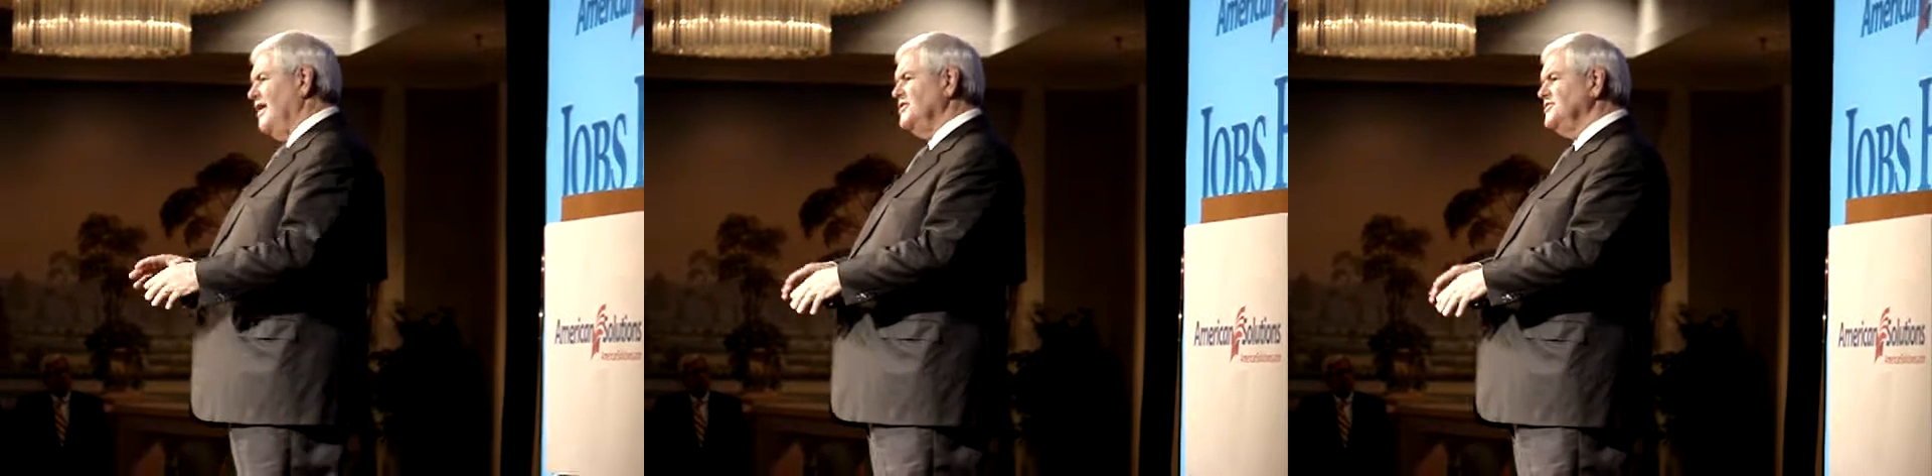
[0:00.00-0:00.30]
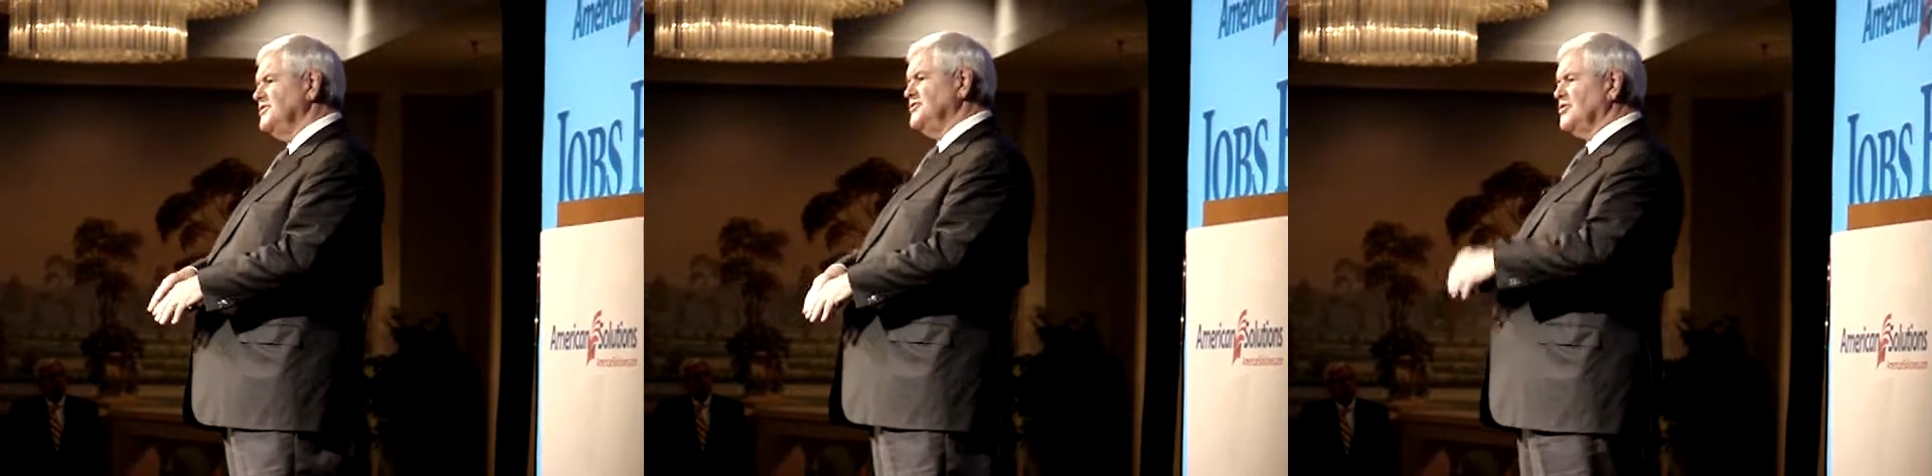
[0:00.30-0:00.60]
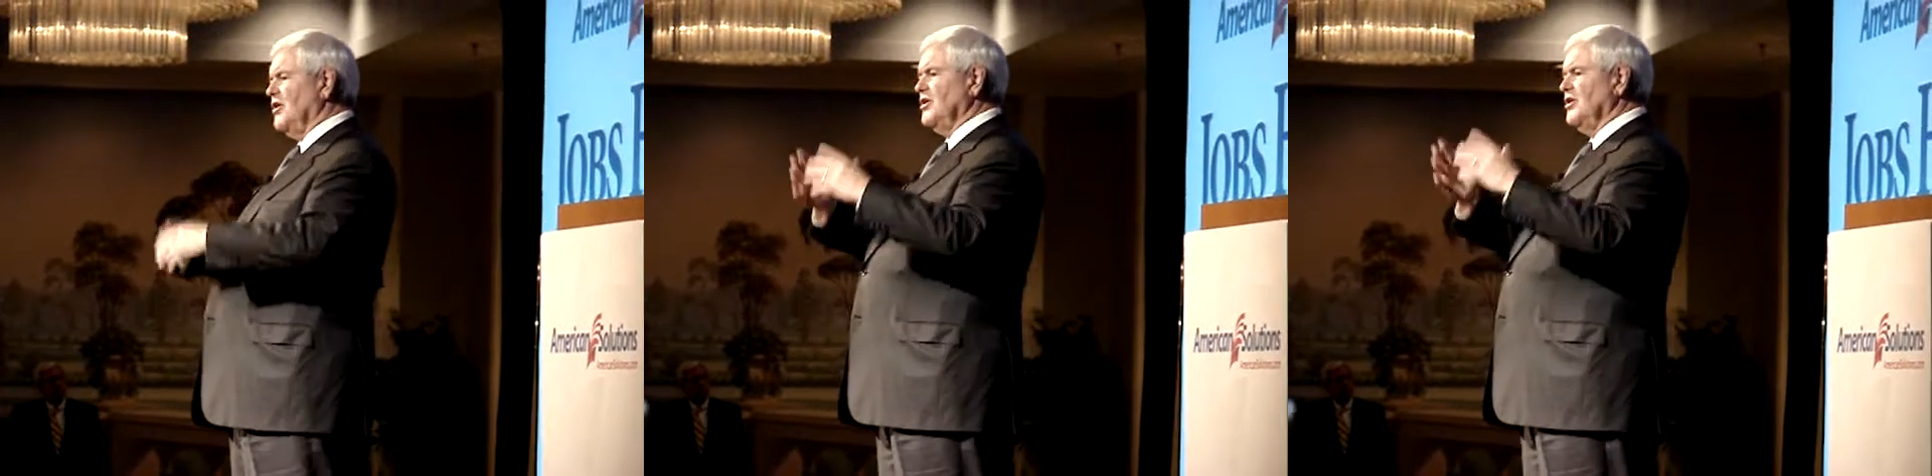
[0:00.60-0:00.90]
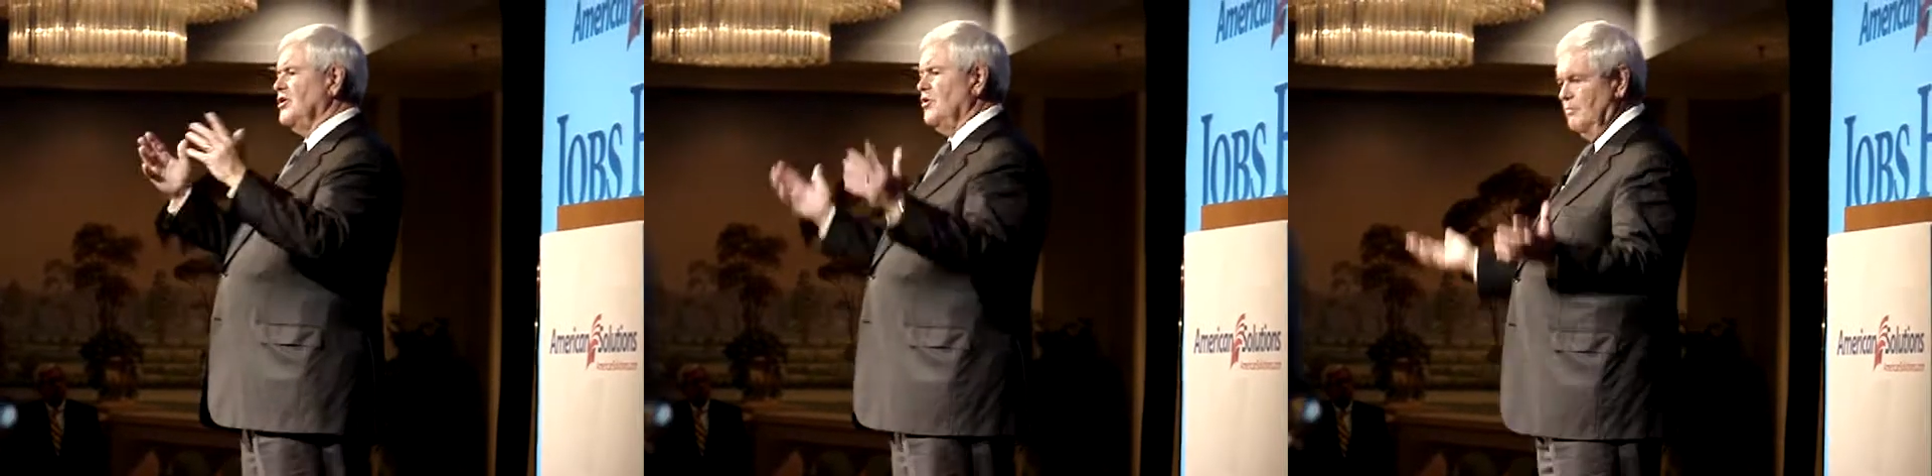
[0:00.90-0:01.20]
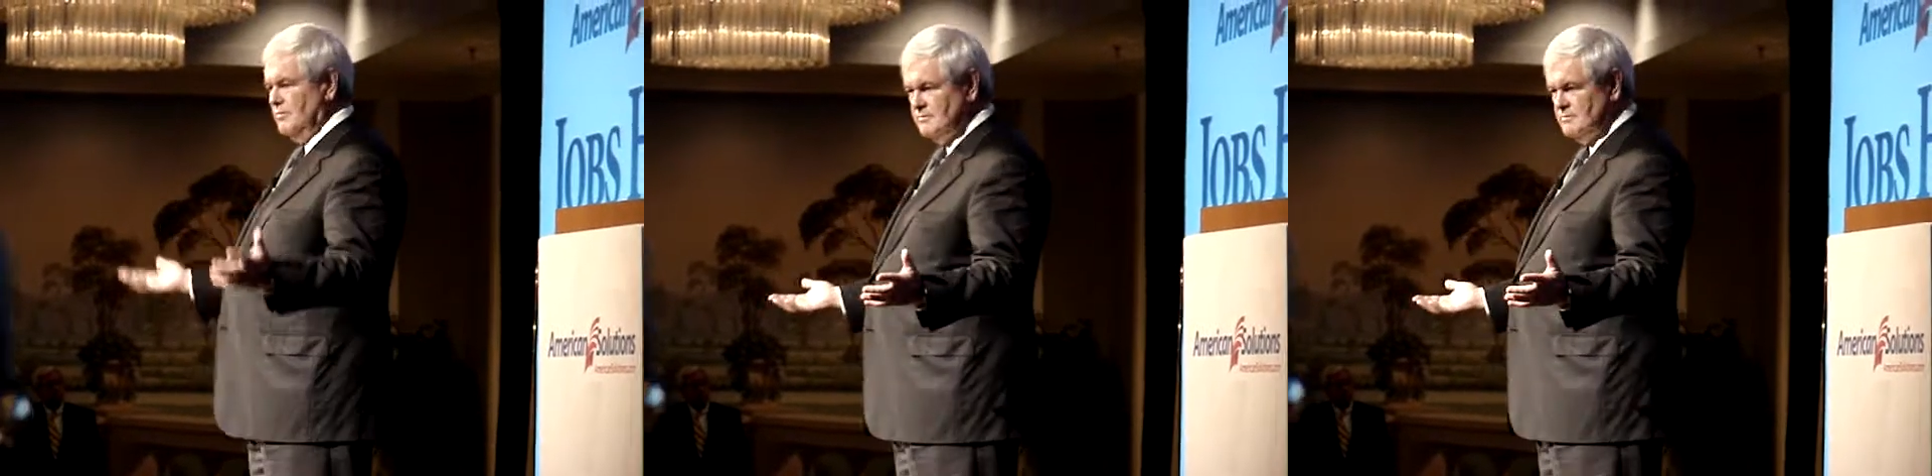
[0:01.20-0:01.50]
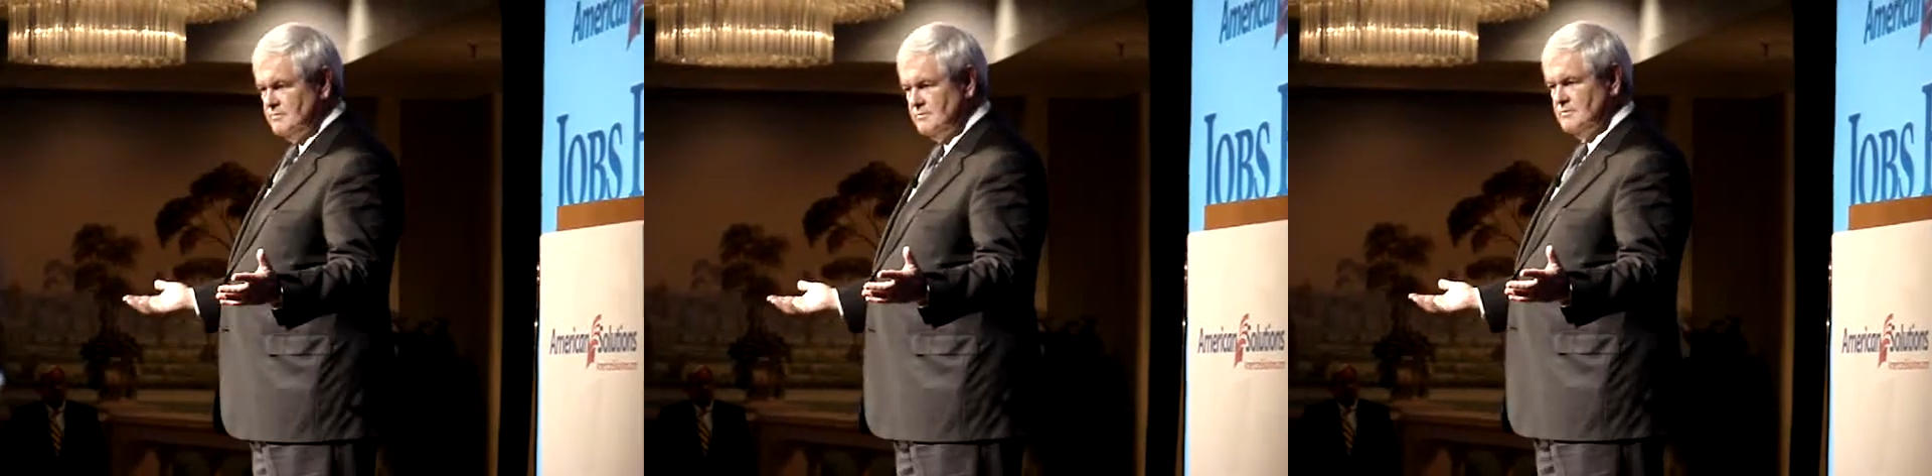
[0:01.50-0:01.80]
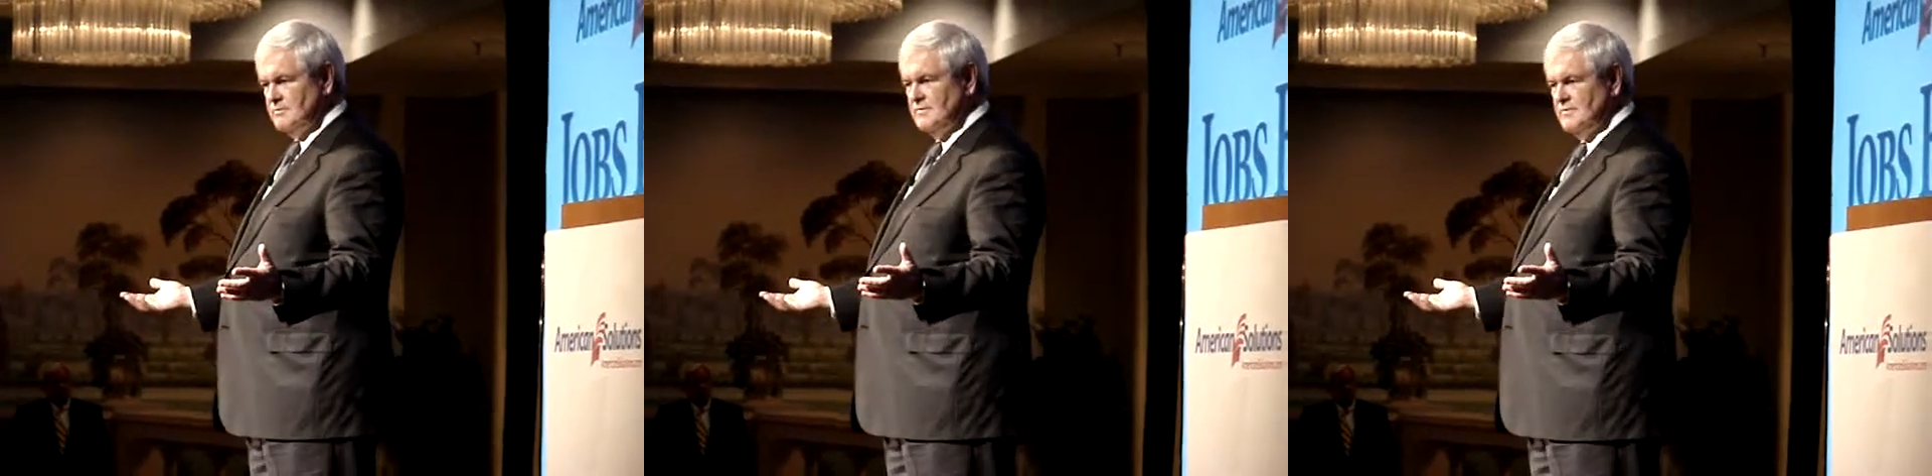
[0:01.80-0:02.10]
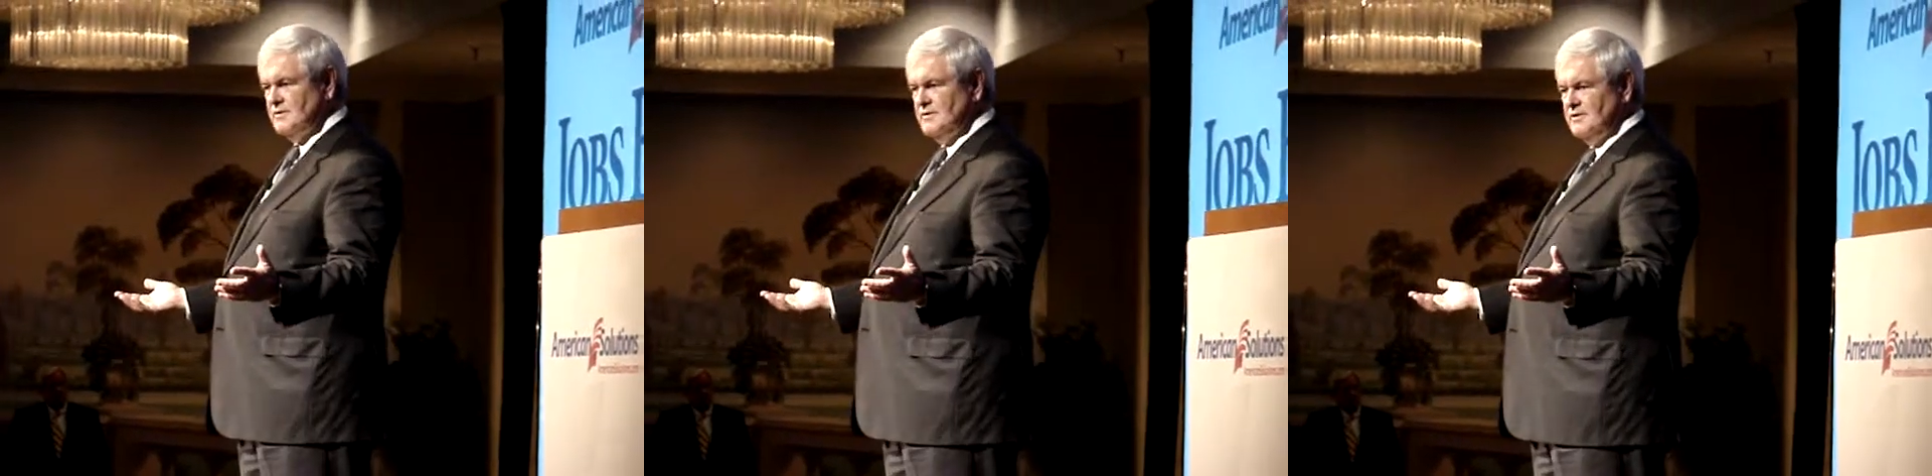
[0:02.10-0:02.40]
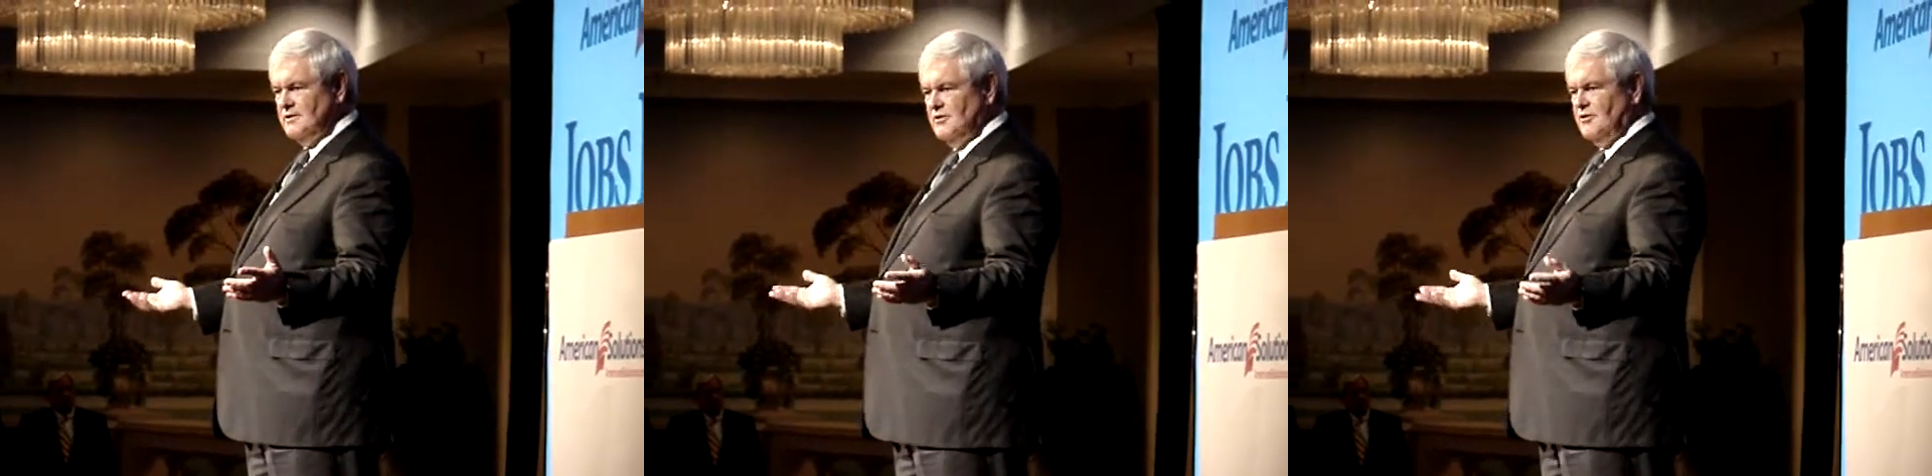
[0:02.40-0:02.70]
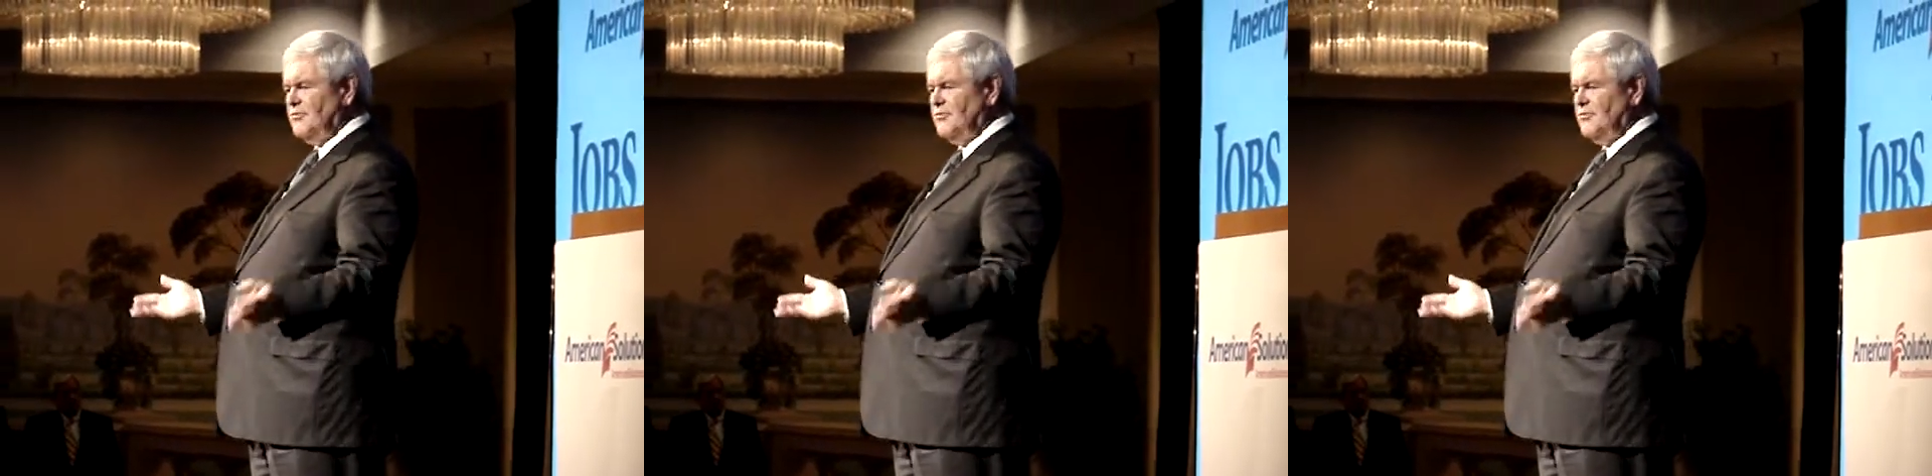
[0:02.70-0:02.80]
why doesn't he start at home? You know,